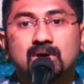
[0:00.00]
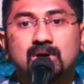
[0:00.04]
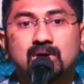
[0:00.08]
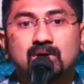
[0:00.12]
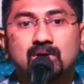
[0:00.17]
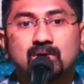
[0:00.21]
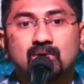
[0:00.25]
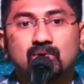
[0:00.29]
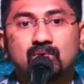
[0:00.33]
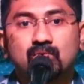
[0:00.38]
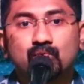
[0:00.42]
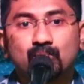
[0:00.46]

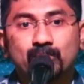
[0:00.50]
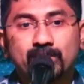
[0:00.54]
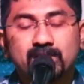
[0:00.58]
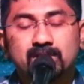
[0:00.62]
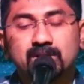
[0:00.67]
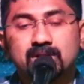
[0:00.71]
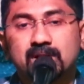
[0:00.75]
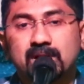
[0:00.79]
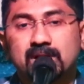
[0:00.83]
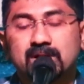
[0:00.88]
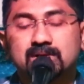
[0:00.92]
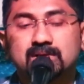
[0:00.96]
uh,
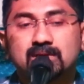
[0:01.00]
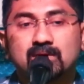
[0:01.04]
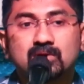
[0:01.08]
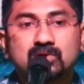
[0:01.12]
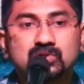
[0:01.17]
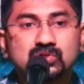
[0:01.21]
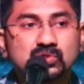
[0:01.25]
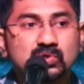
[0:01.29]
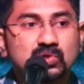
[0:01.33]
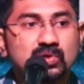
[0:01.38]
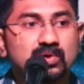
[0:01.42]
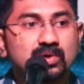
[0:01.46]
women and
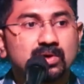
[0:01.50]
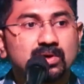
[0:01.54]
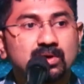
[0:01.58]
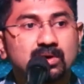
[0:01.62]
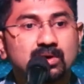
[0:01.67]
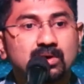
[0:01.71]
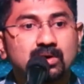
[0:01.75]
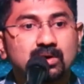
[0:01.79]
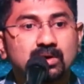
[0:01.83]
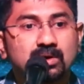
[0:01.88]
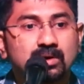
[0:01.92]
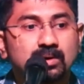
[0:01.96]
also
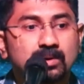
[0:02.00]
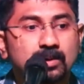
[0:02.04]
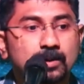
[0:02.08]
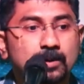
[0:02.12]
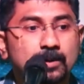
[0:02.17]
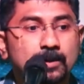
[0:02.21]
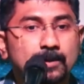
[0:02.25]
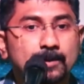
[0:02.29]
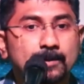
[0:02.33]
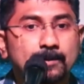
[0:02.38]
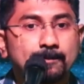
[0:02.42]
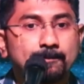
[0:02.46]

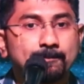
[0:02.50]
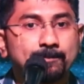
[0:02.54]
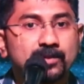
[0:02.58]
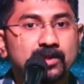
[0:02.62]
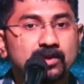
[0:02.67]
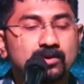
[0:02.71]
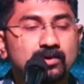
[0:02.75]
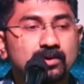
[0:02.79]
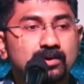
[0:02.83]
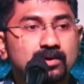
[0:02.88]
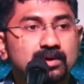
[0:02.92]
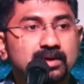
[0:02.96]
uh, uh,
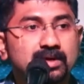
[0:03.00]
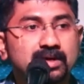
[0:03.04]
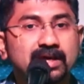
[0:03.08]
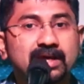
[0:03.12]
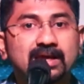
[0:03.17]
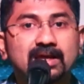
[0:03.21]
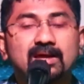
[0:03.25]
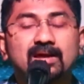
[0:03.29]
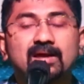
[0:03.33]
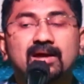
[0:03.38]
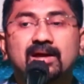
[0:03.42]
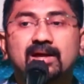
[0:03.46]
you know
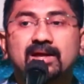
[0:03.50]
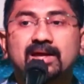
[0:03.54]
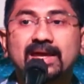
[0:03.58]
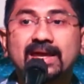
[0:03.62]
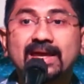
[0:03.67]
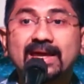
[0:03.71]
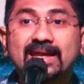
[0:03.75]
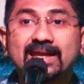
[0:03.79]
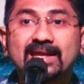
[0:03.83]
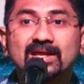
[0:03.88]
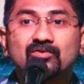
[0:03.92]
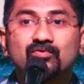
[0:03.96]

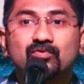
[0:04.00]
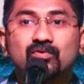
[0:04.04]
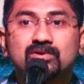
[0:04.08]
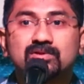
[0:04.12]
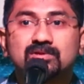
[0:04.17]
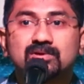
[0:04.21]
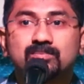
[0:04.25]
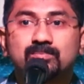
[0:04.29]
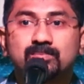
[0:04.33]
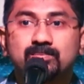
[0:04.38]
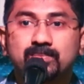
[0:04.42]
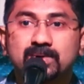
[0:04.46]
caring
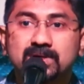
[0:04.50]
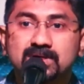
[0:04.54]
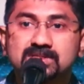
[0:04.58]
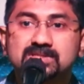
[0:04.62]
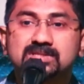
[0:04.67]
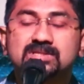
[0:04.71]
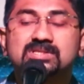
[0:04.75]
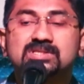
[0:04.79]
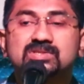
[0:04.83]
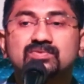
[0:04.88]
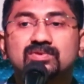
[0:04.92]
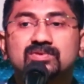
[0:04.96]
for the
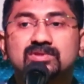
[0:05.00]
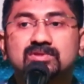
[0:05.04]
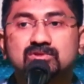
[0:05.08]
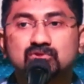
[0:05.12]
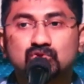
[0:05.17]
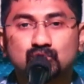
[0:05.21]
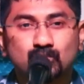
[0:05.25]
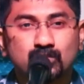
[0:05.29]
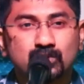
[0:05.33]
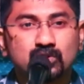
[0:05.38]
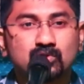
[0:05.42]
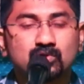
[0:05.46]
persons with the
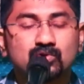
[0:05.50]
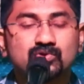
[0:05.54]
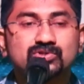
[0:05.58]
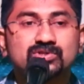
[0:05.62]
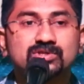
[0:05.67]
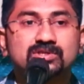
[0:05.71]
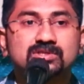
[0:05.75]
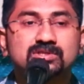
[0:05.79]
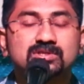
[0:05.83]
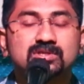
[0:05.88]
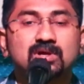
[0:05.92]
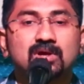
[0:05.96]

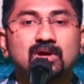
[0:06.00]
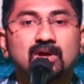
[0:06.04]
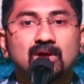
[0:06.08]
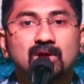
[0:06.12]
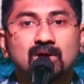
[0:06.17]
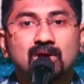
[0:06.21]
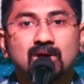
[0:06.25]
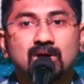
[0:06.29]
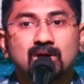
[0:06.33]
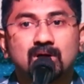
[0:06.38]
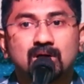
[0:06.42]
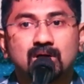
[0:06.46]
tuberculosis
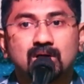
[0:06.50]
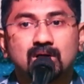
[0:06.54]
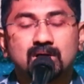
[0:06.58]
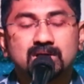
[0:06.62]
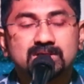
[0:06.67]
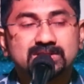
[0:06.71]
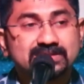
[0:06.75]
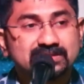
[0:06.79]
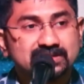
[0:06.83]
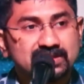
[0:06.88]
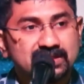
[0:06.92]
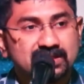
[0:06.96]

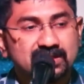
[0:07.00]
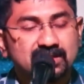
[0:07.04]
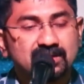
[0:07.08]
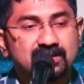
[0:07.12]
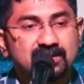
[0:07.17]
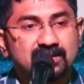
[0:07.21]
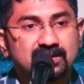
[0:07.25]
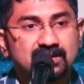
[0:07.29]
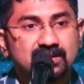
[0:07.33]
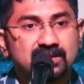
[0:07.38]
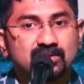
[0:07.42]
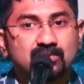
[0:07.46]

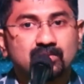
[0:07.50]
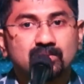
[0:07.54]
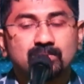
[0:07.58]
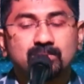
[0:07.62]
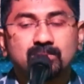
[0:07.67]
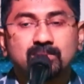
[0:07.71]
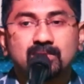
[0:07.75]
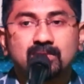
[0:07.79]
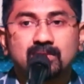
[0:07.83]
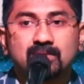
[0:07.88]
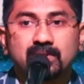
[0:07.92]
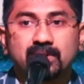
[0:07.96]
you
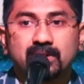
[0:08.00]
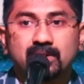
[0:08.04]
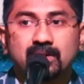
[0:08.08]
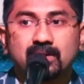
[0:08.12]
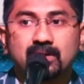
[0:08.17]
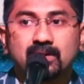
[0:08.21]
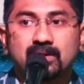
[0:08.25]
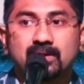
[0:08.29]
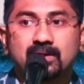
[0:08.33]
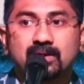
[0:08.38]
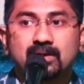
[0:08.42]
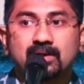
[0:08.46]

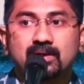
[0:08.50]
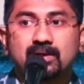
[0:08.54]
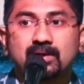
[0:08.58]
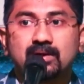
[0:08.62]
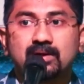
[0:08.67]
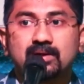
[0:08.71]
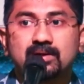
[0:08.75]
know